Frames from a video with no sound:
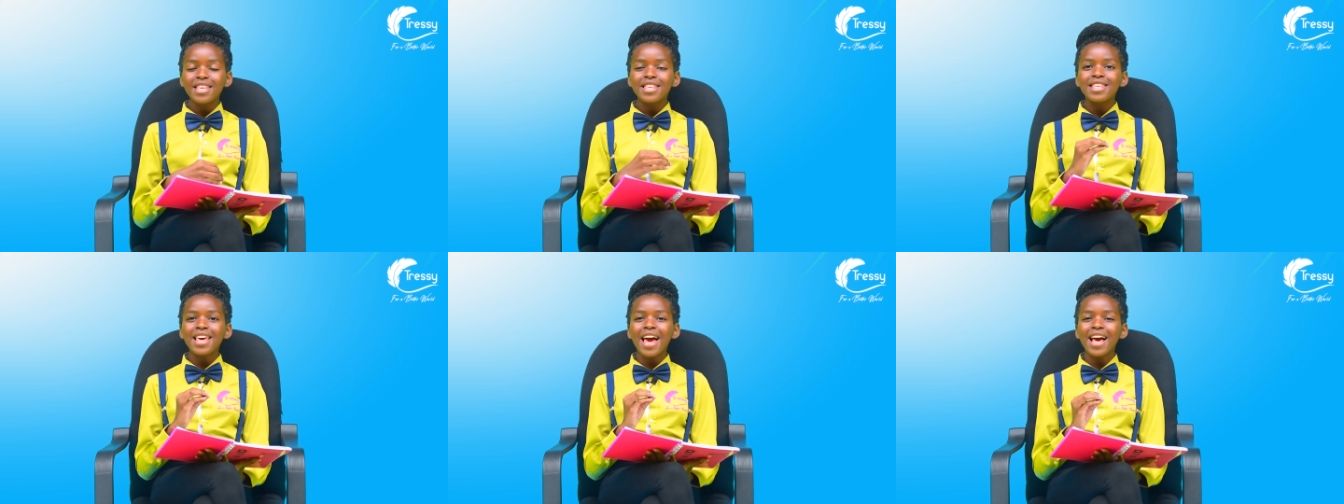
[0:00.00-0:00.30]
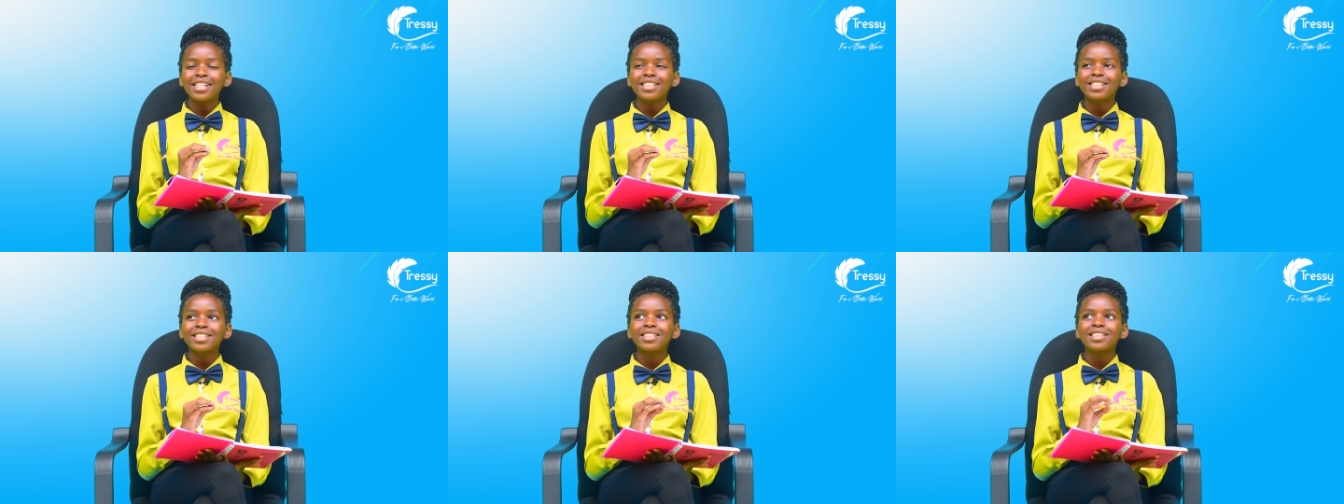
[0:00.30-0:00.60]

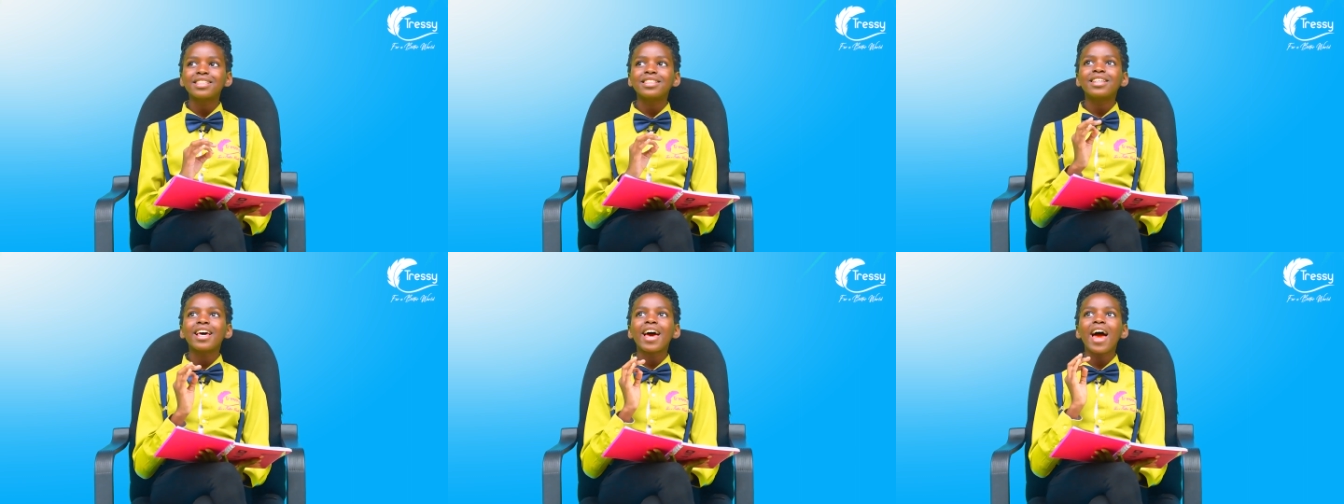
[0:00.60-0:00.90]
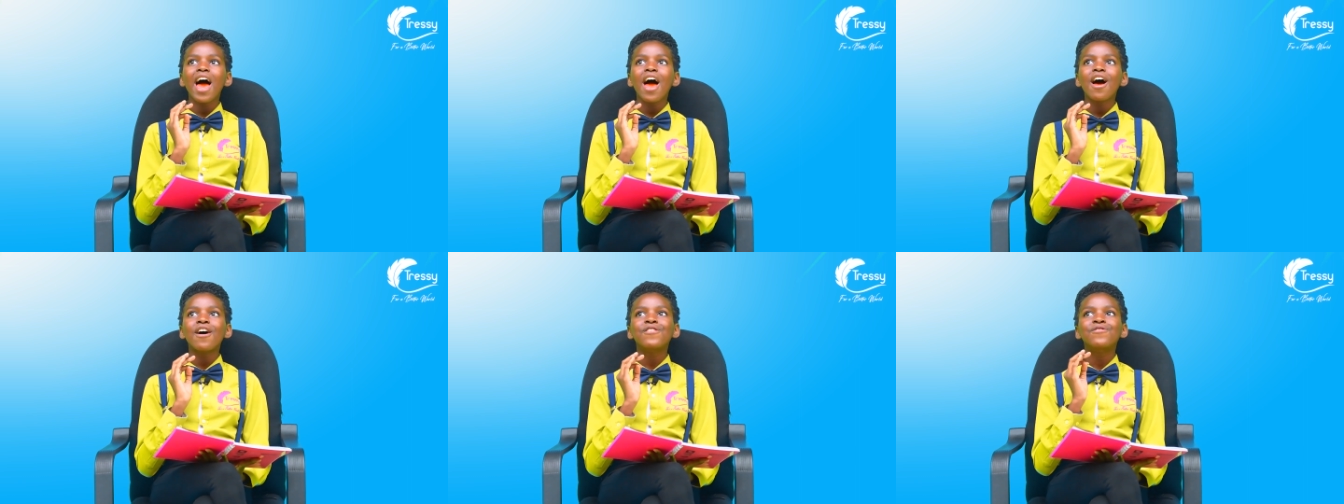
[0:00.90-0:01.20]
Yes,
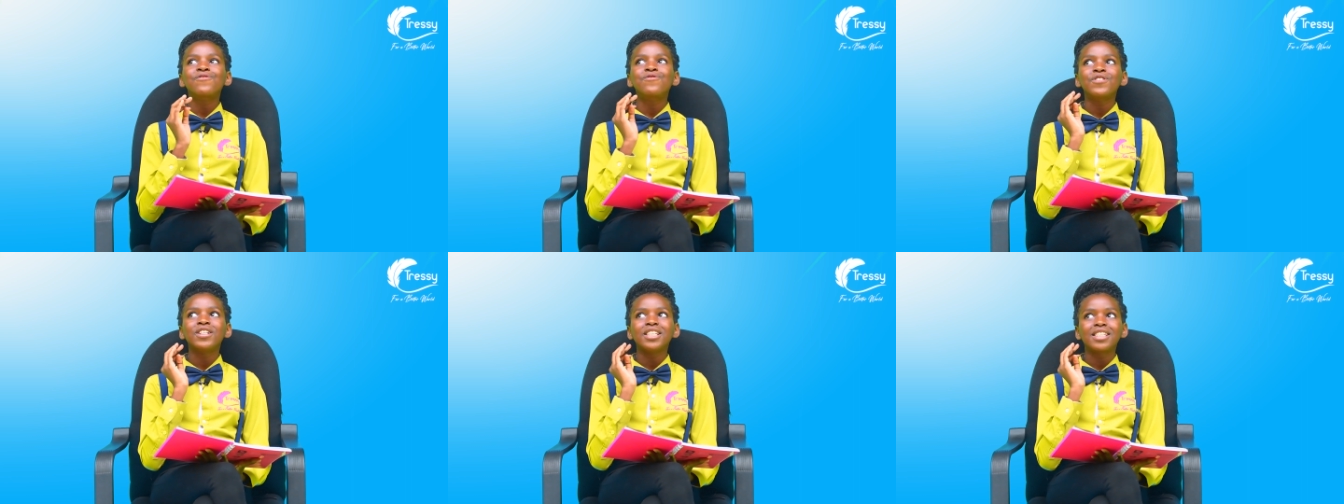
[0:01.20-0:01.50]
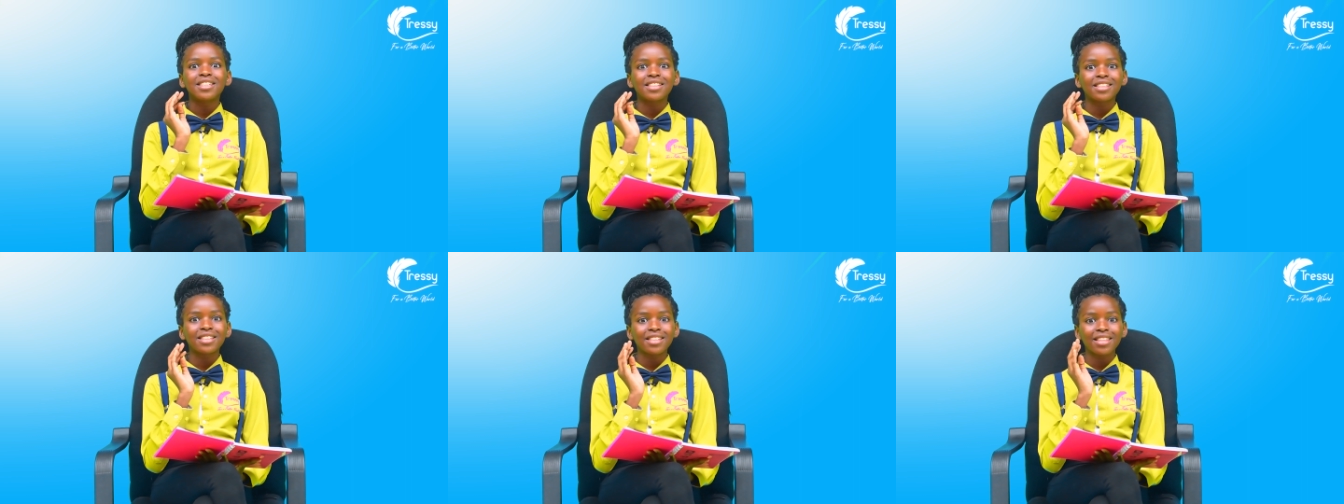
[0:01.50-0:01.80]

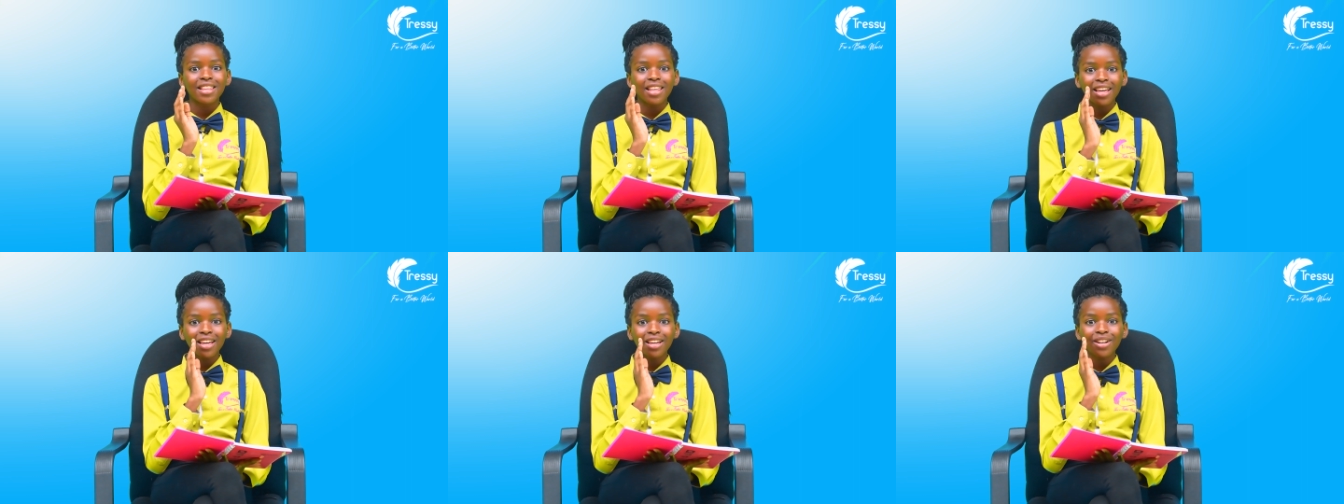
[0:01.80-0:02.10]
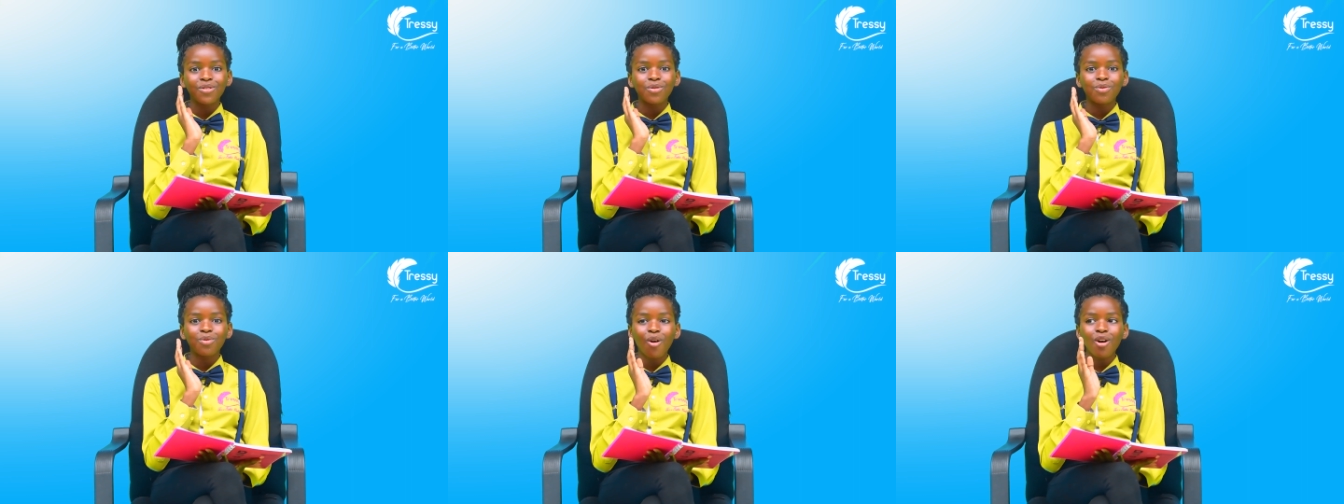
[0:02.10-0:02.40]

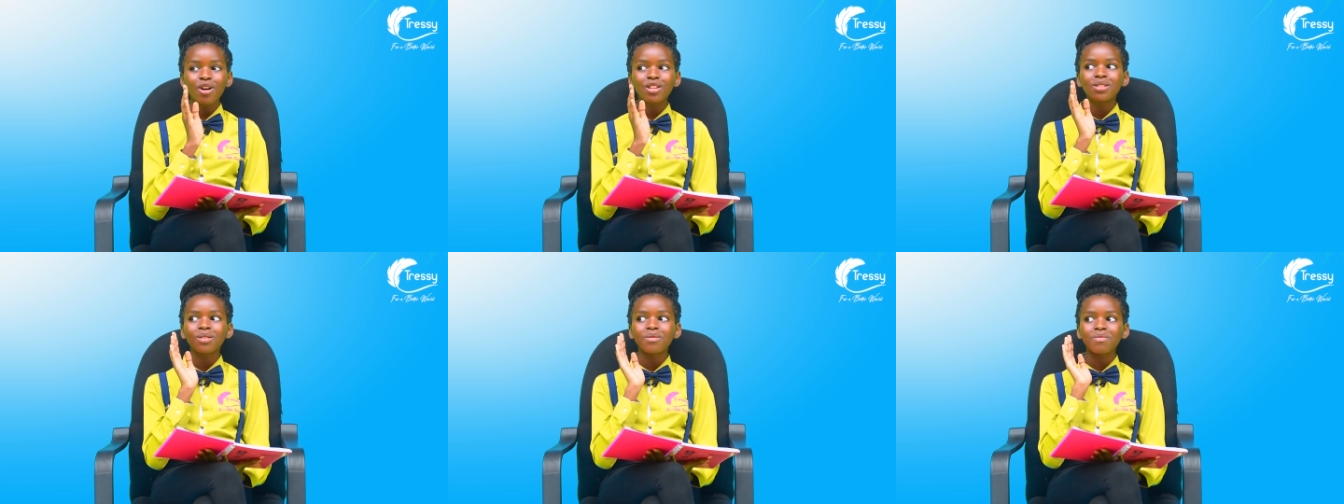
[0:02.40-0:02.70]
everything was